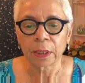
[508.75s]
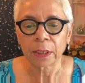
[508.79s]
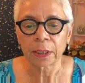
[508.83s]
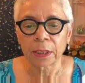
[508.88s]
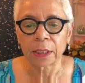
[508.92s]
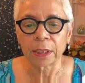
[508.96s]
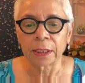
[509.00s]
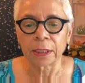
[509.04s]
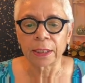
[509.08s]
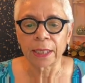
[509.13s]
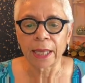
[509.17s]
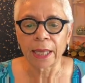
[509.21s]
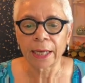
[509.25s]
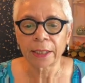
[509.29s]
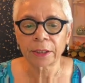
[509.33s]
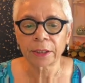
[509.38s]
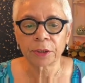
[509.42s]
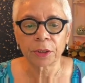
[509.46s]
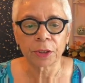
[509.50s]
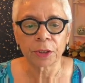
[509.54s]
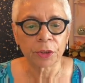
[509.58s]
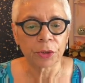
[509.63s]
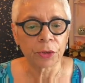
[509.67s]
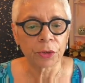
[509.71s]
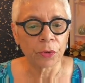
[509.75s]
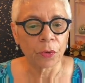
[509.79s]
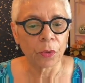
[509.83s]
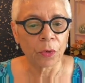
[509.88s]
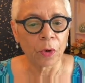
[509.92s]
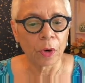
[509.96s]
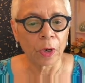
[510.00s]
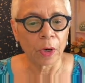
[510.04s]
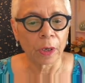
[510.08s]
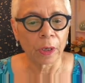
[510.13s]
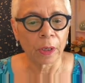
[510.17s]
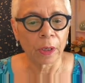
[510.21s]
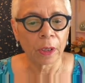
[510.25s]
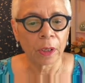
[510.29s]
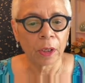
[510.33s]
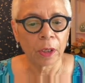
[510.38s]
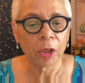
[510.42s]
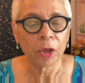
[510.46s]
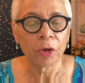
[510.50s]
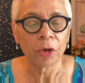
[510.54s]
connect your